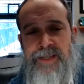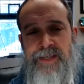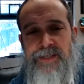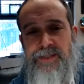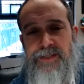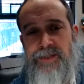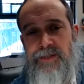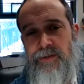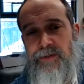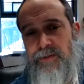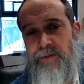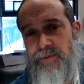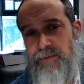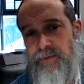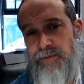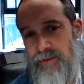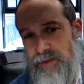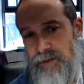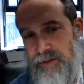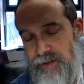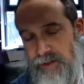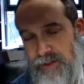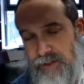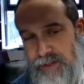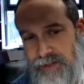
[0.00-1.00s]
so
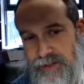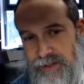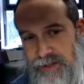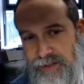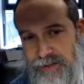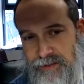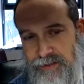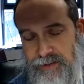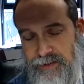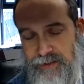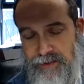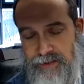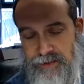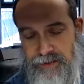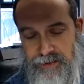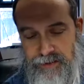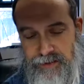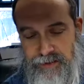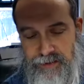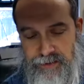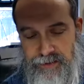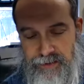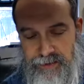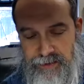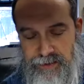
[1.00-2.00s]

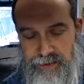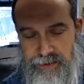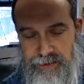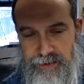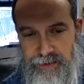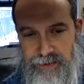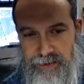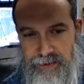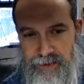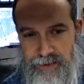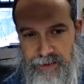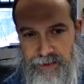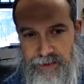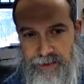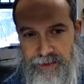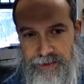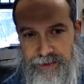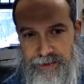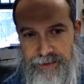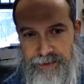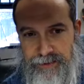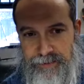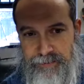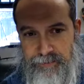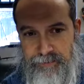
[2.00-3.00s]
the the
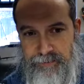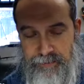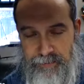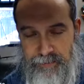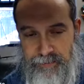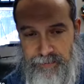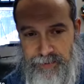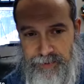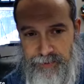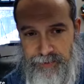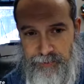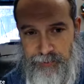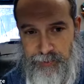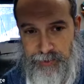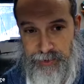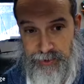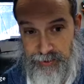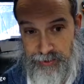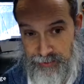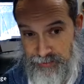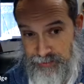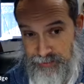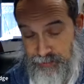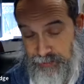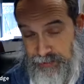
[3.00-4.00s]
um, when it,
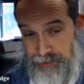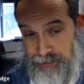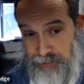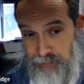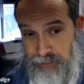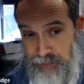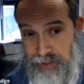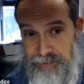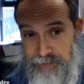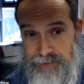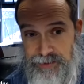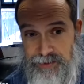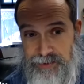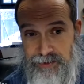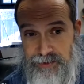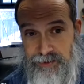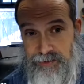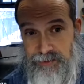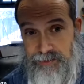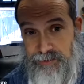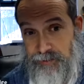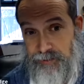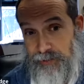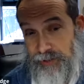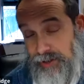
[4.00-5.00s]
especially when it comes to
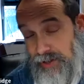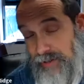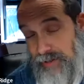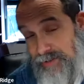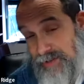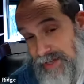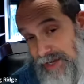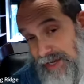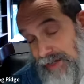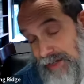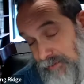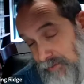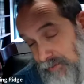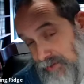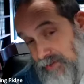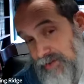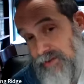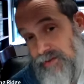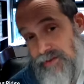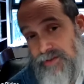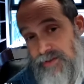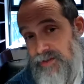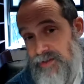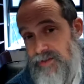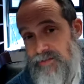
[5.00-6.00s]
when it comes to animals,
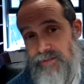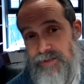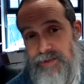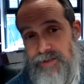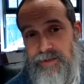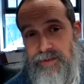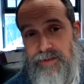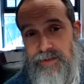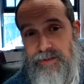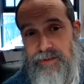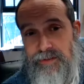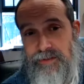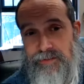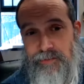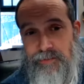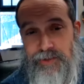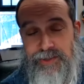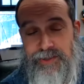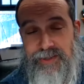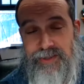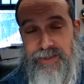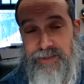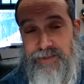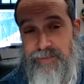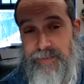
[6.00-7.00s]
you just it
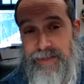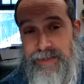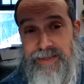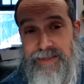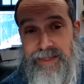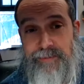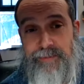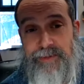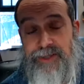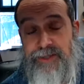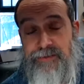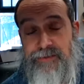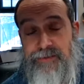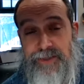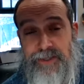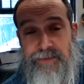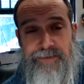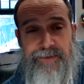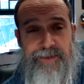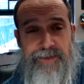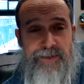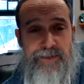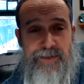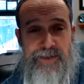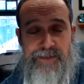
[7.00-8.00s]
really doesn't make that much of a
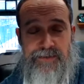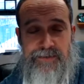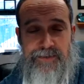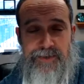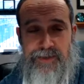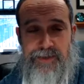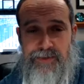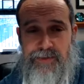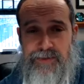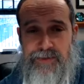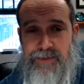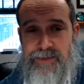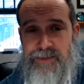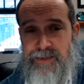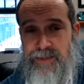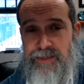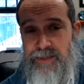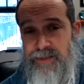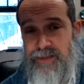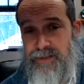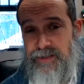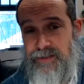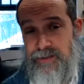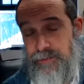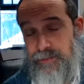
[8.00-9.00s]
difference because if it chooses its
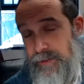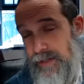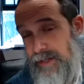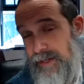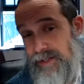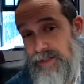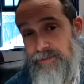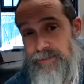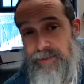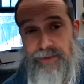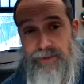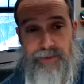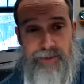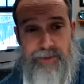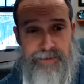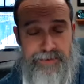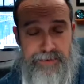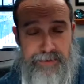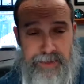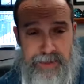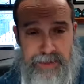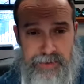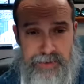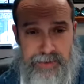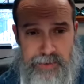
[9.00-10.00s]
gut and has split hooves,
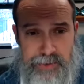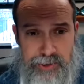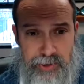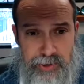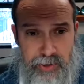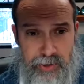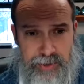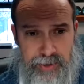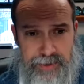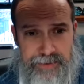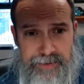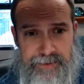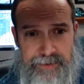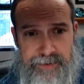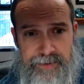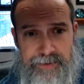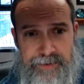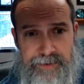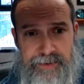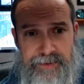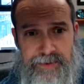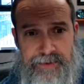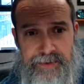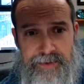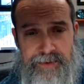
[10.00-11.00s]
who cares what you call it?
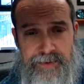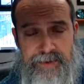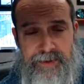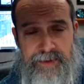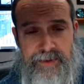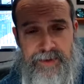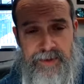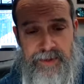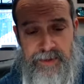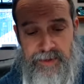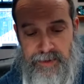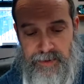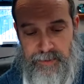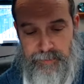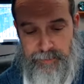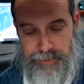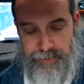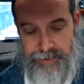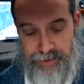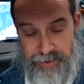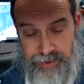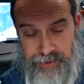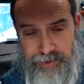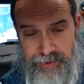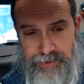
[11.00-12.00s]
But
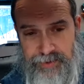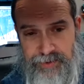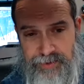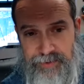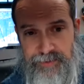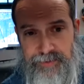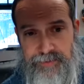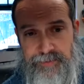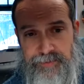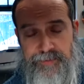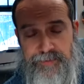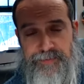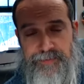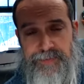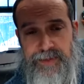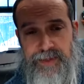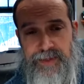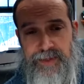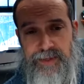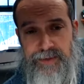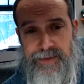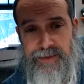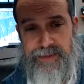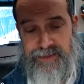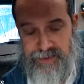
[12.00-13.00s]
here,
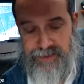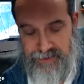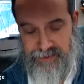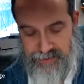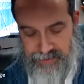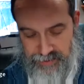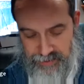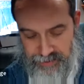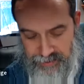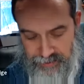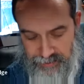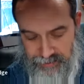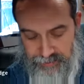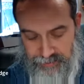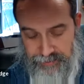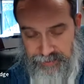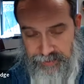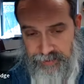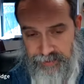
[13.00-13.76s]
this is a